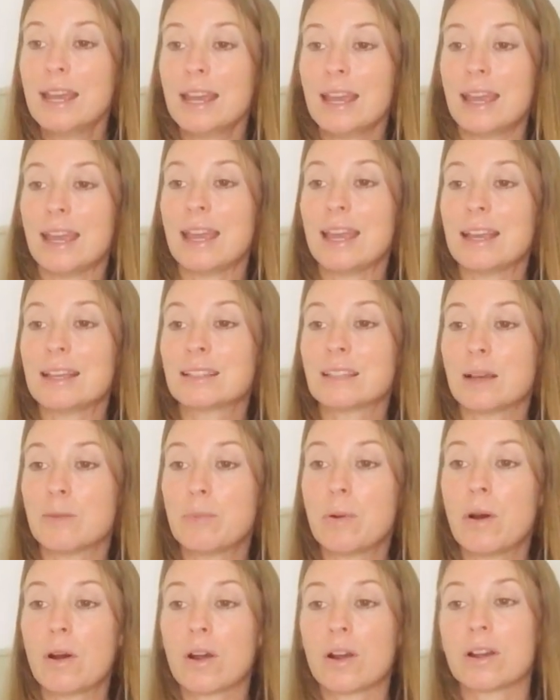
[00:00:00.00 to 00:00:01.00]
is a
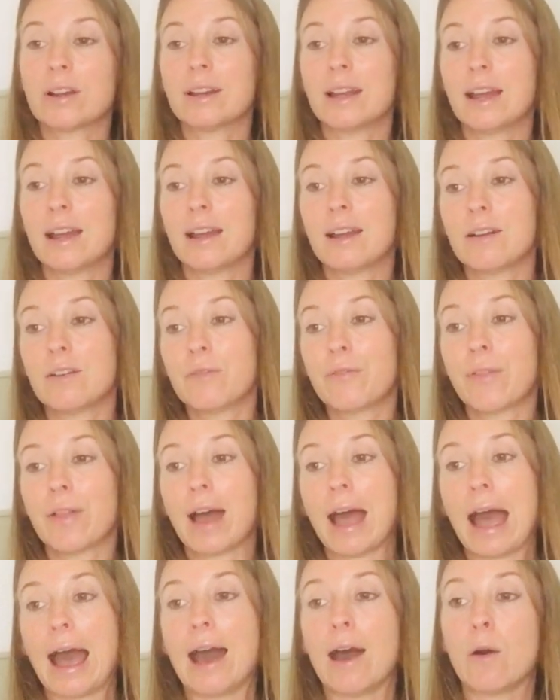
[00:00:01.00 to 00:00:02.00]
part of
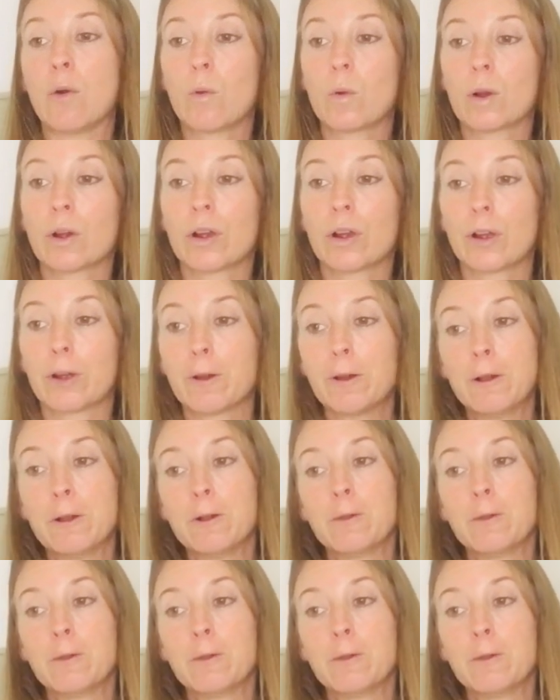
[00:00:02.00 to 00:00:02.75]
our